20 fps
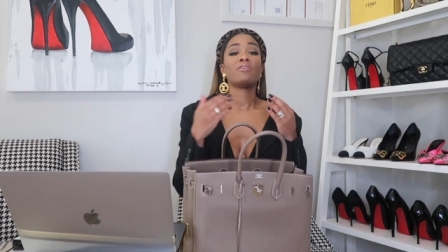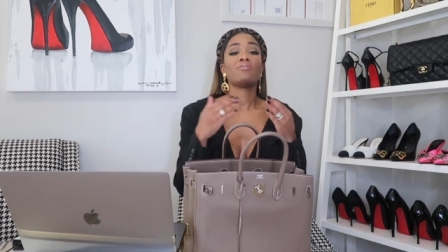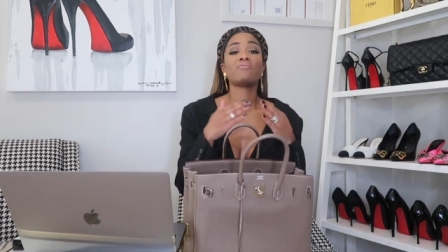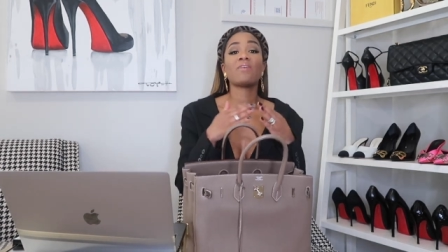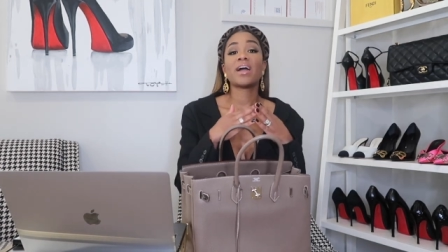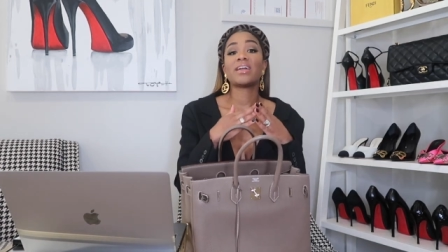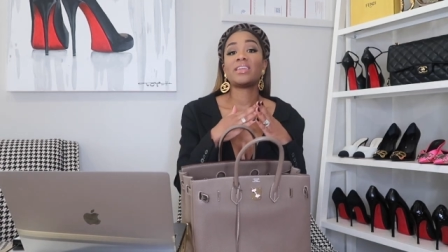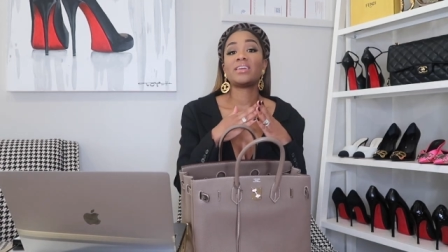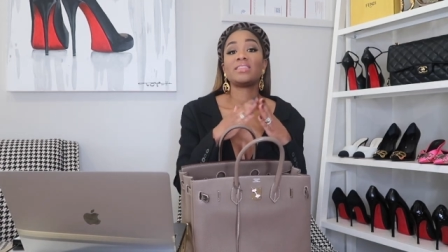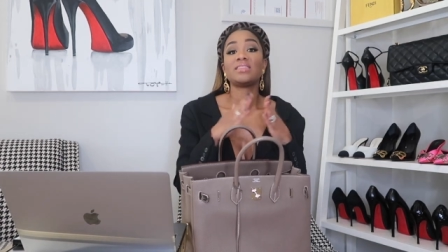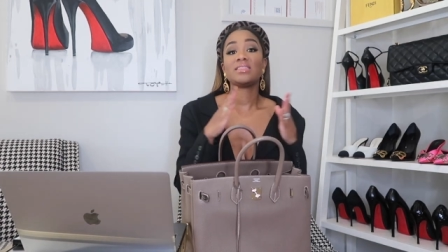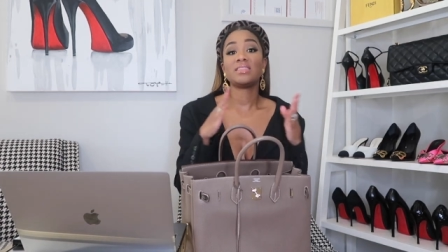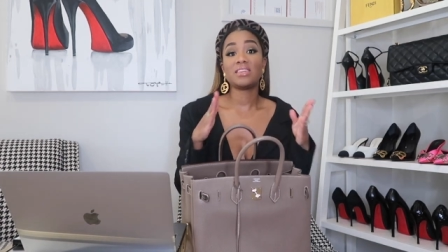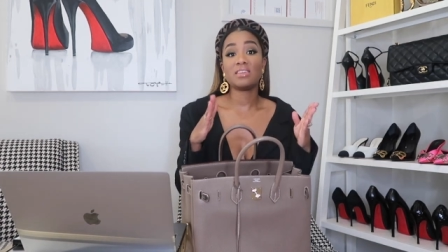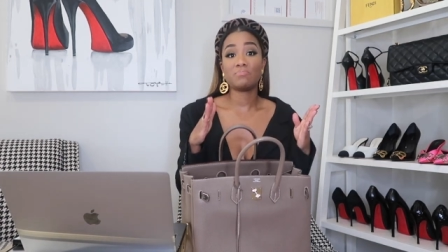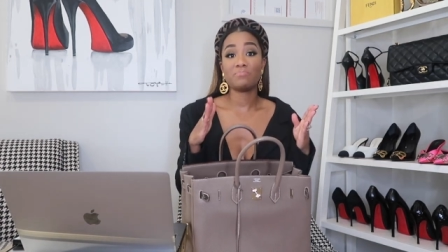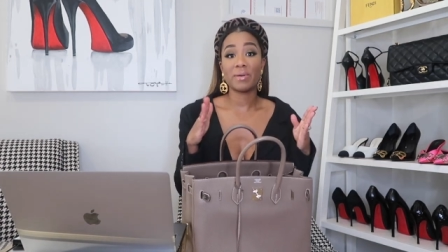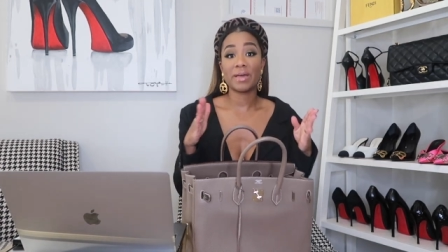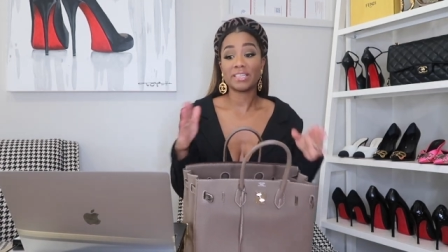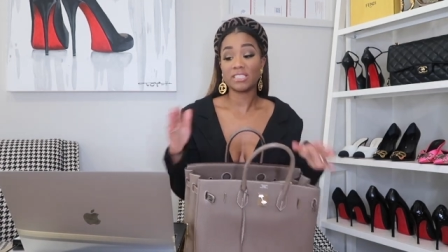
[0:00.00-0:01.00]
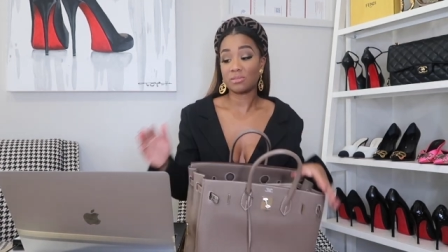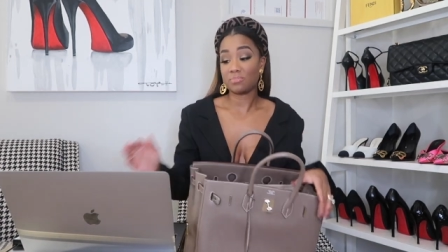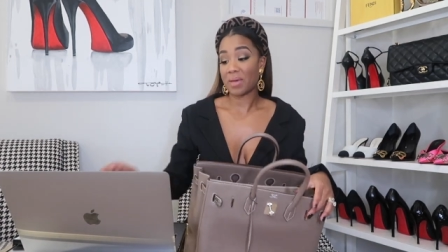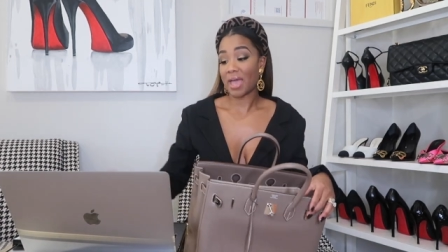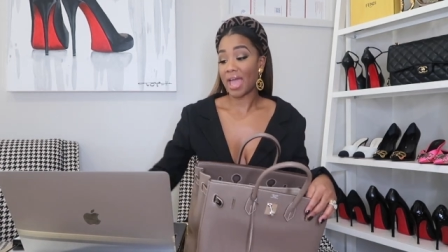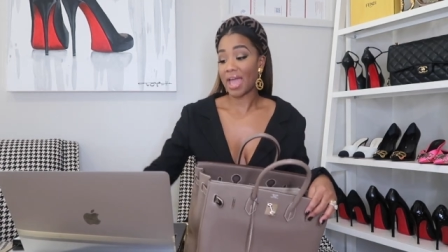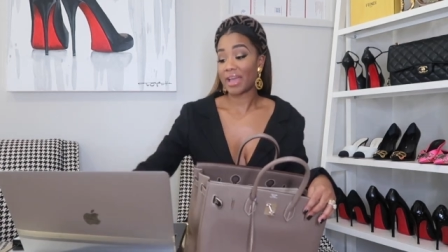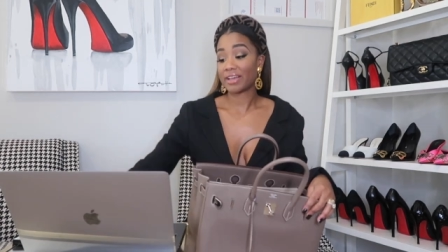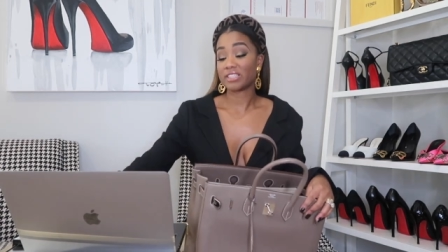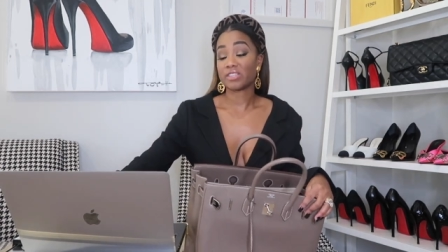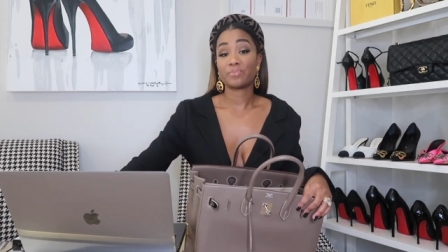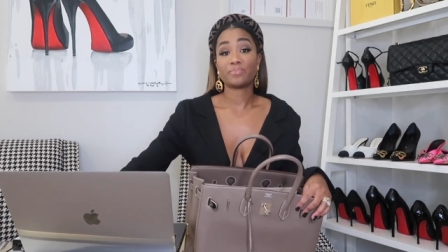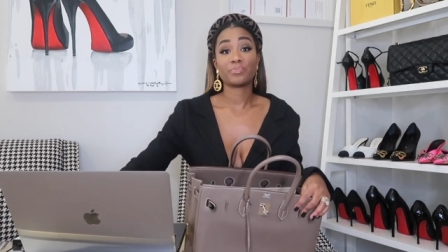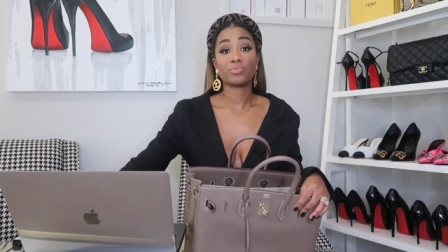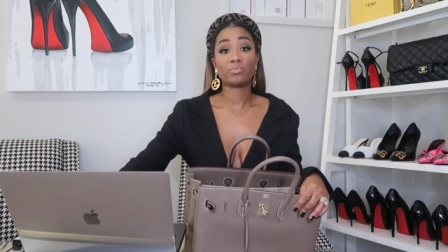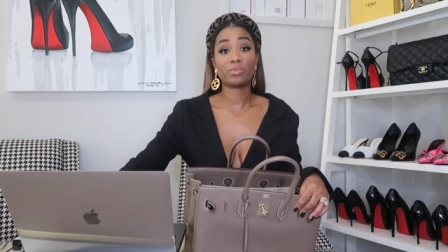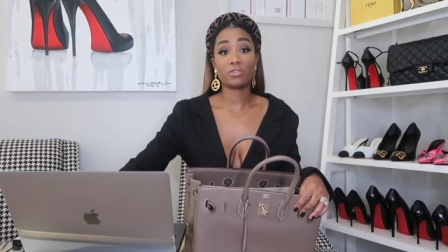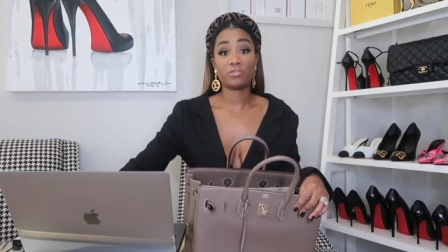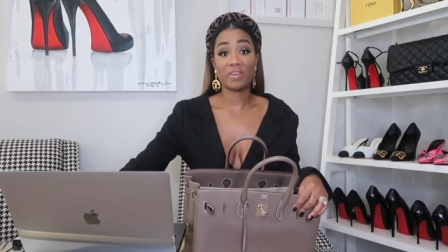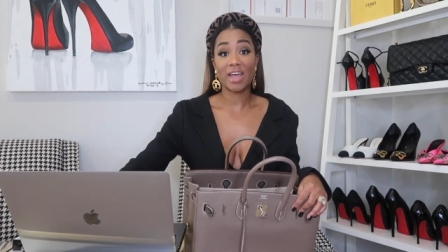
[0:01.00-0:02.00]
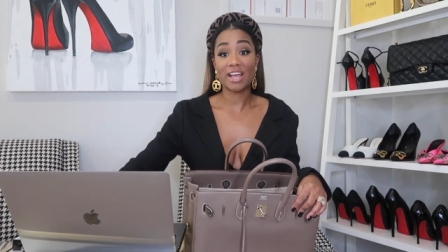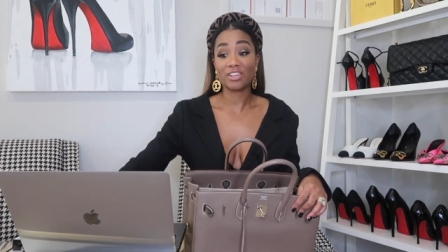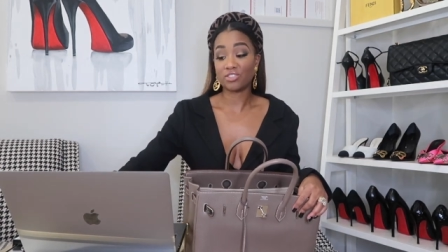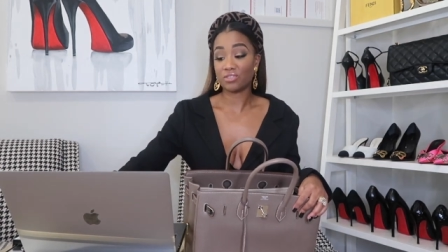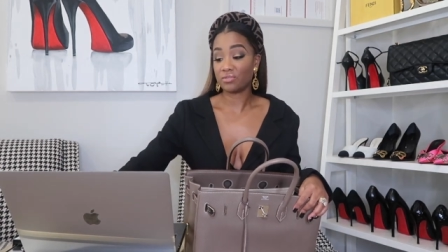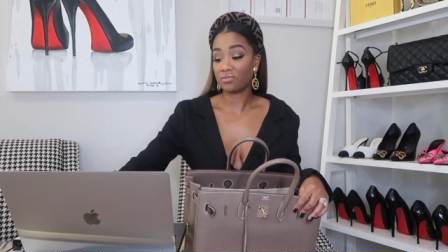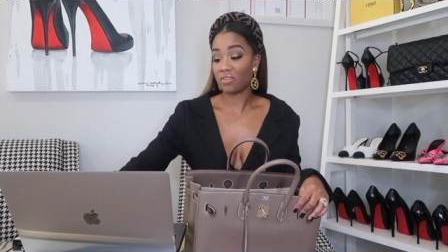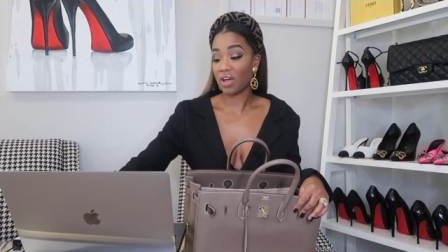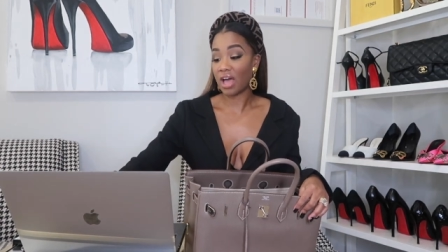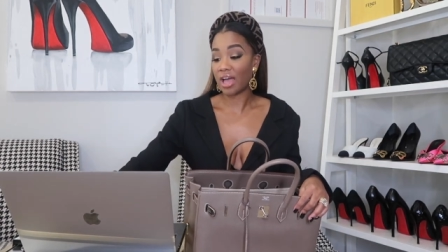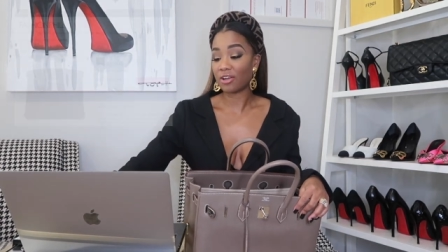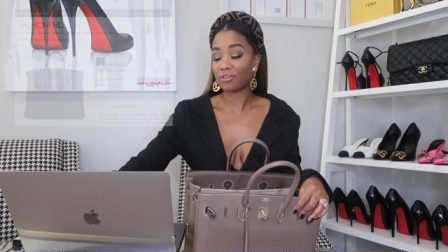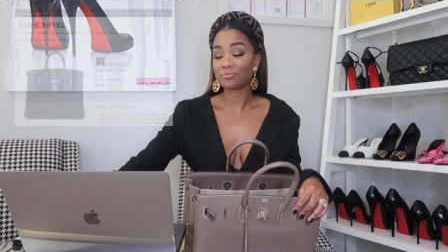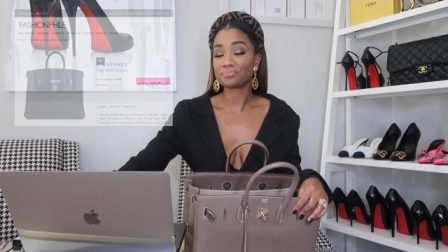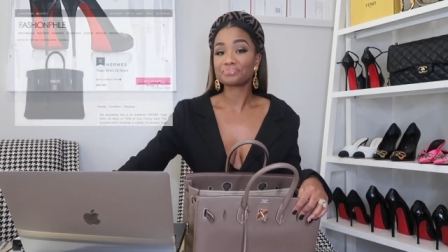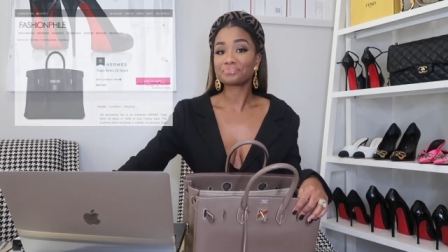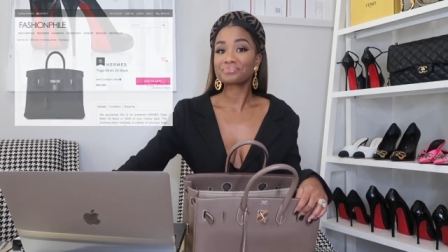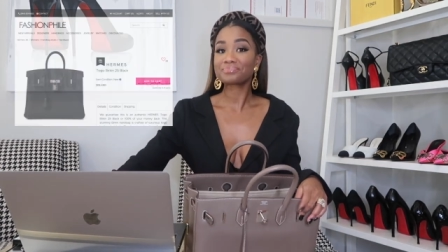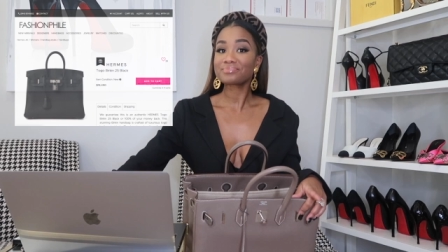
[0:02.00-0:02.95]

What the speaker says: finding the best bags with Fashion File.